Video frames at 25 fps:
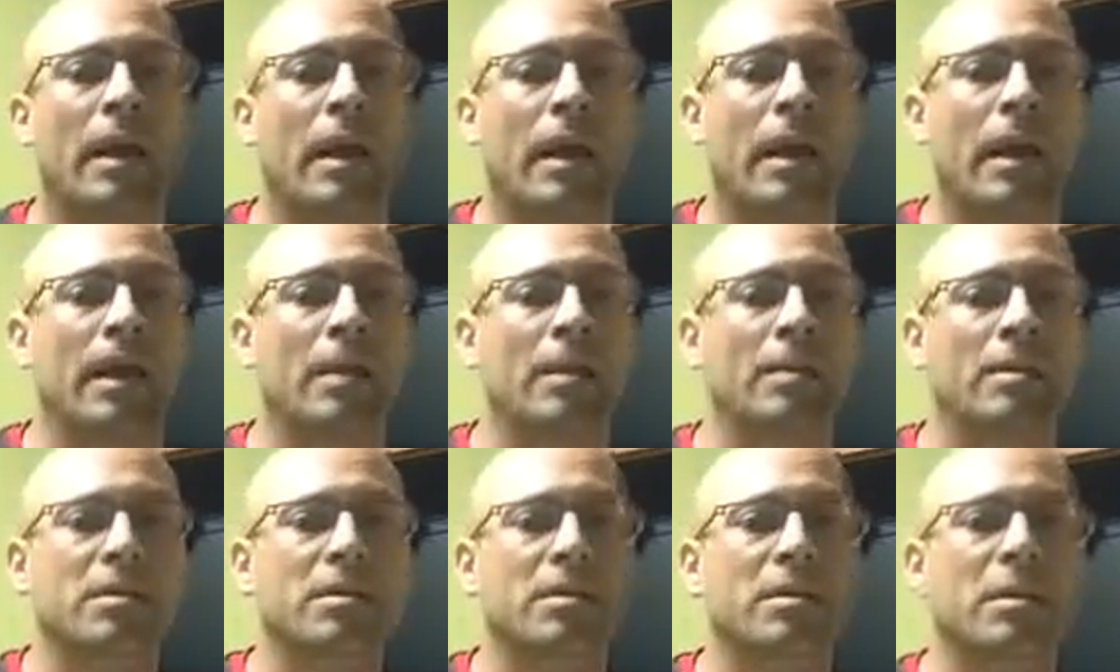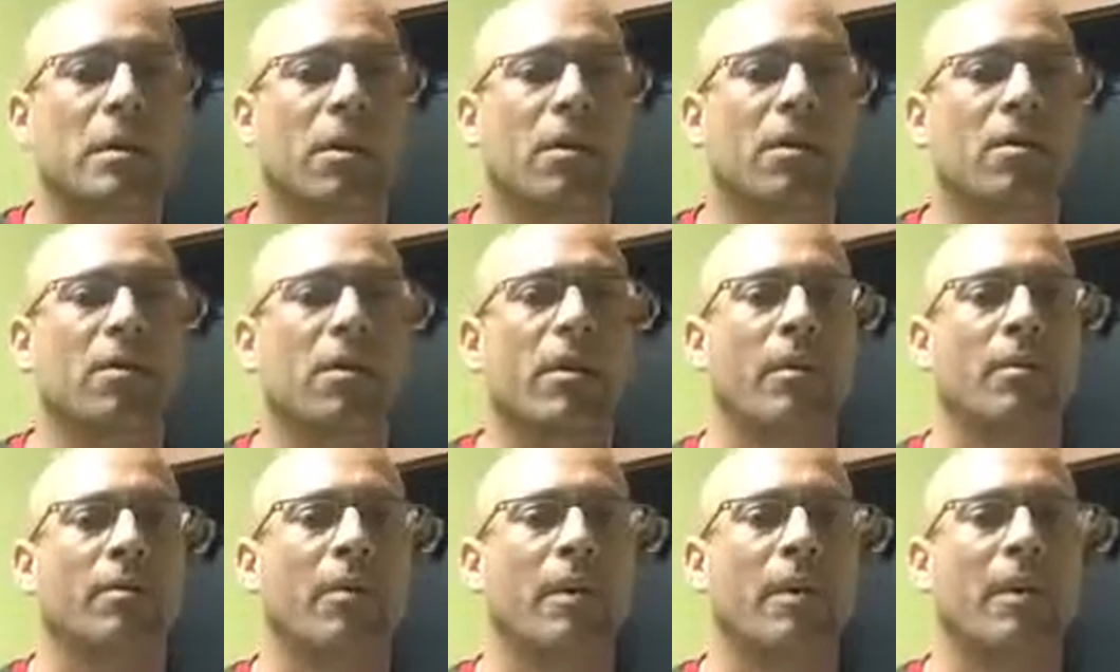And so
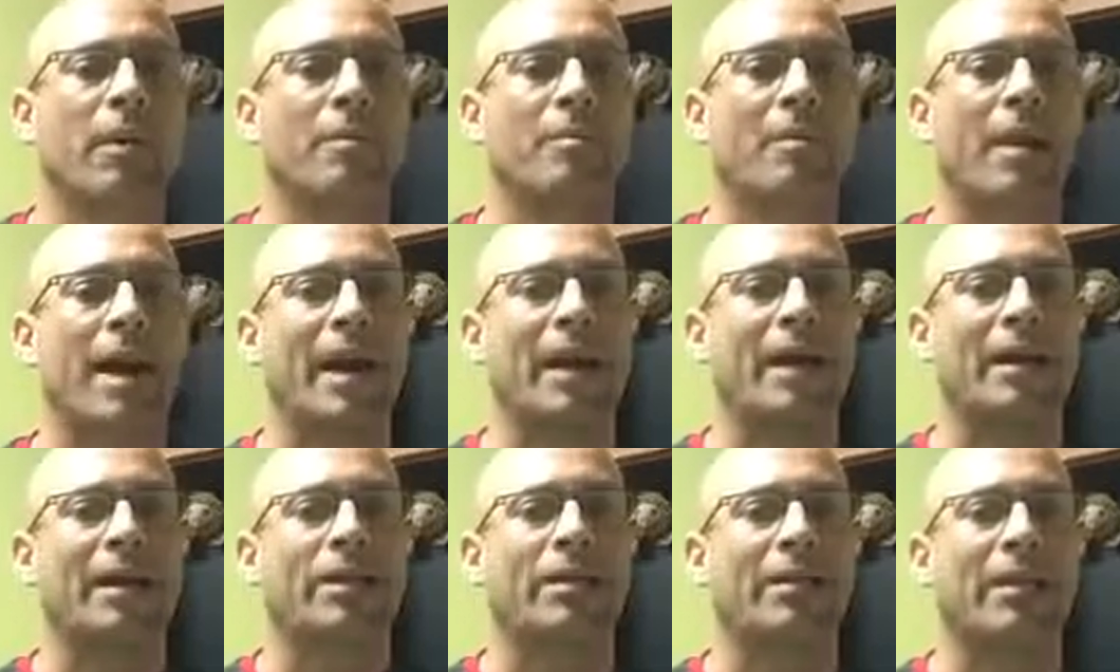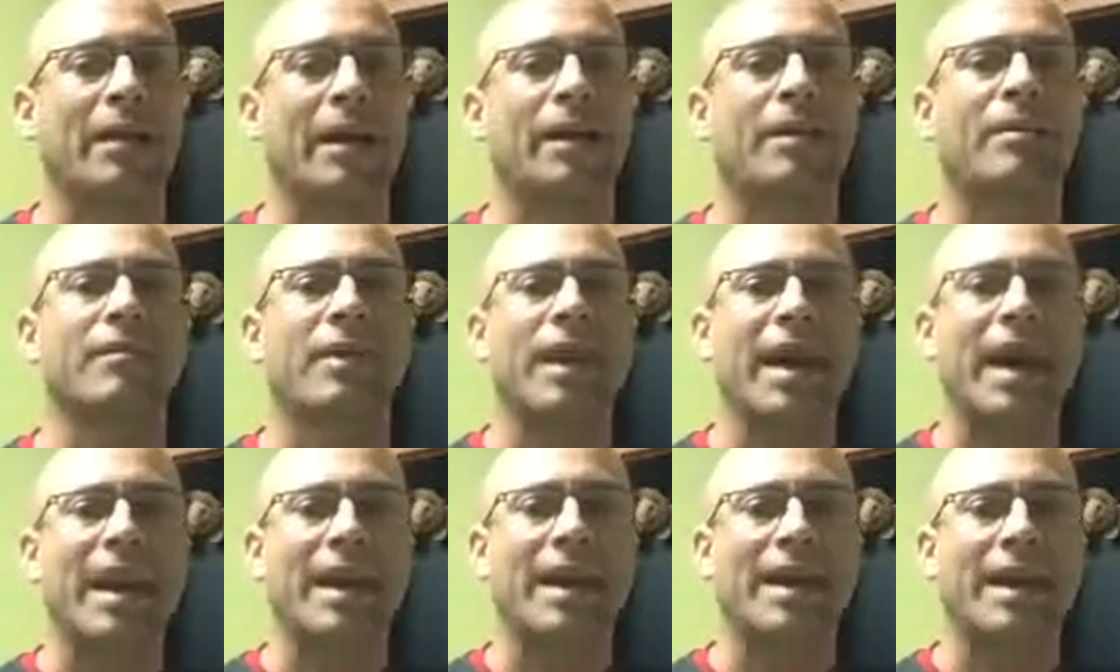when we go back and think of
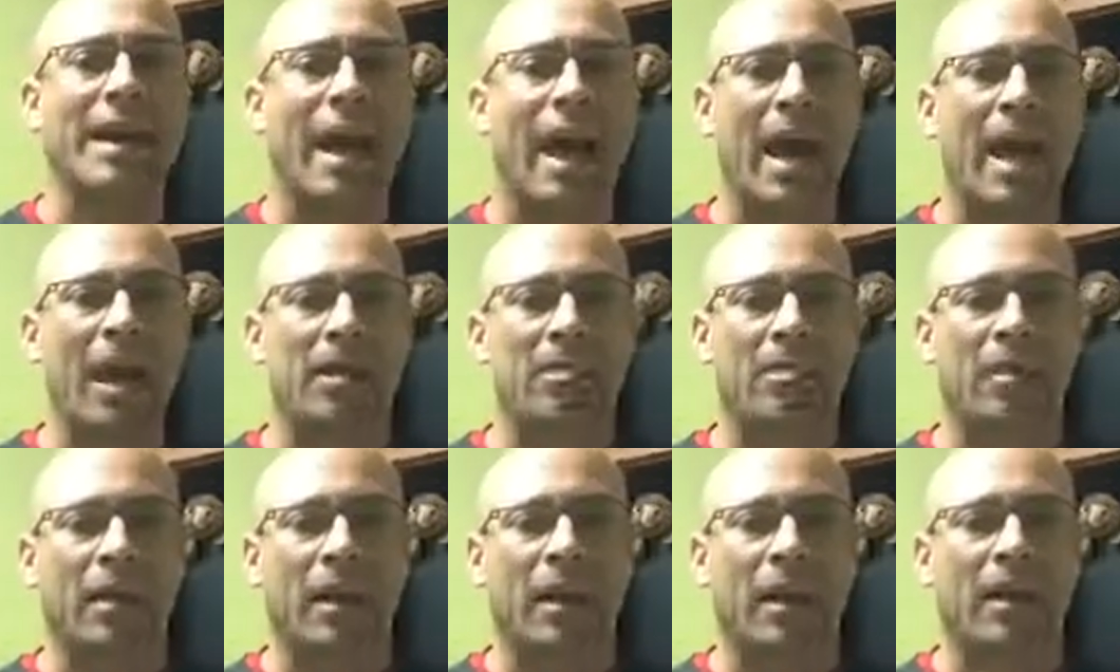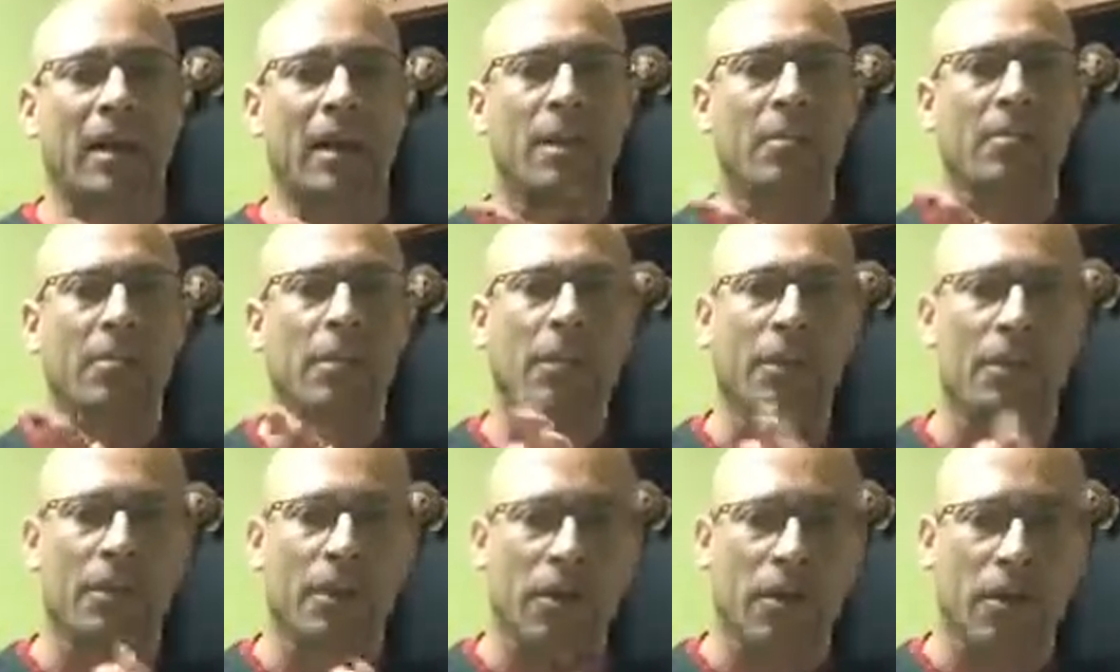that anatomy again
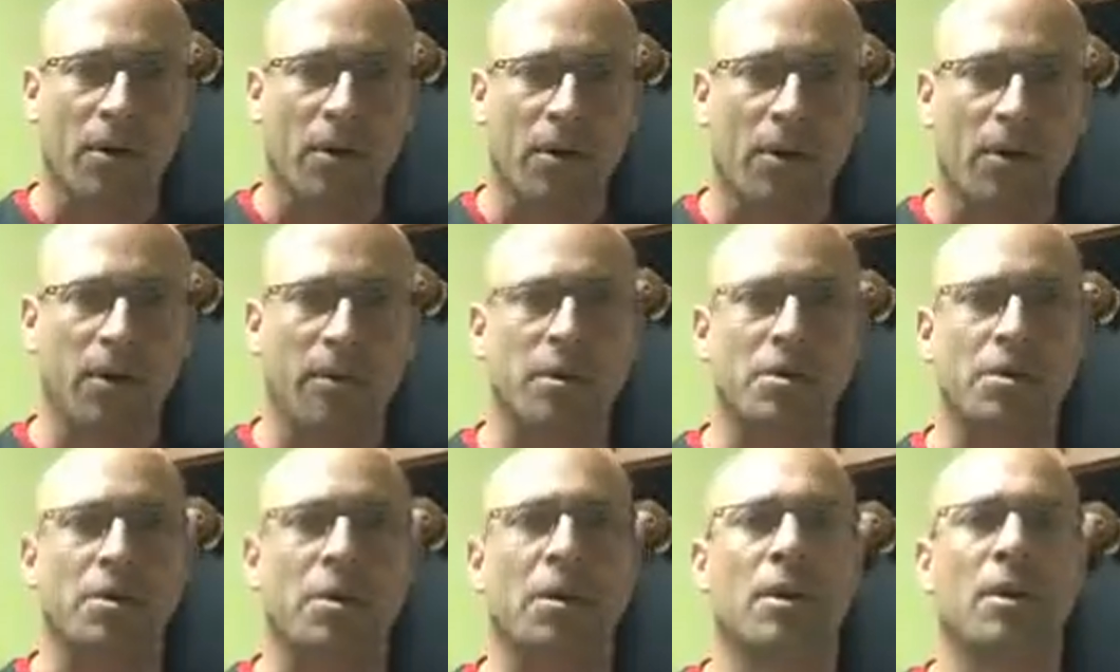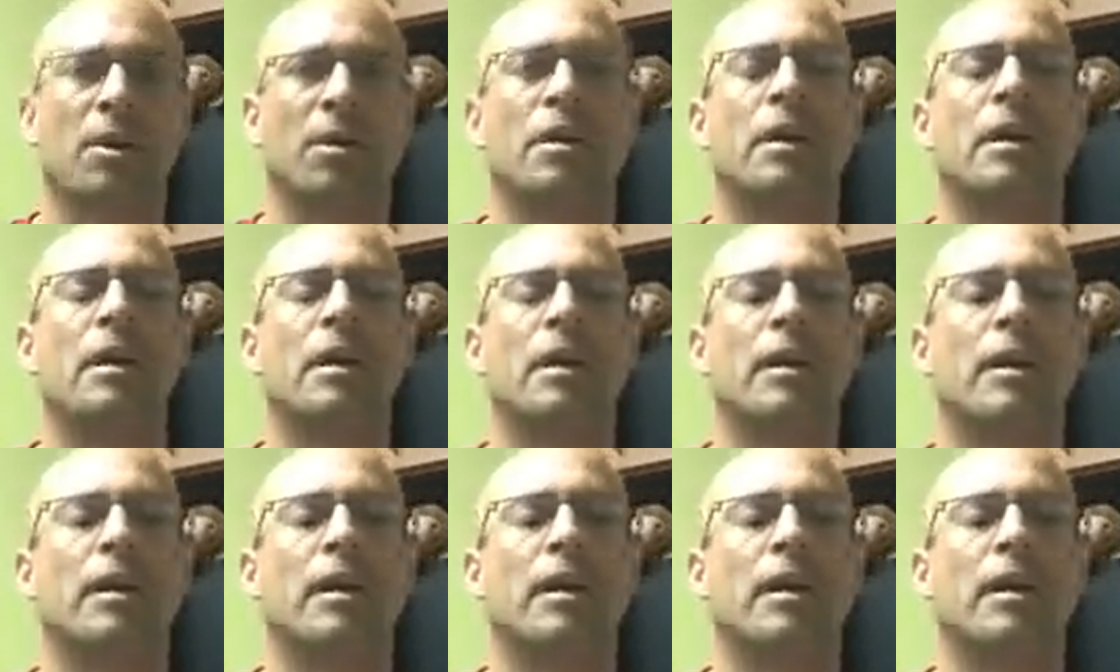with the curvature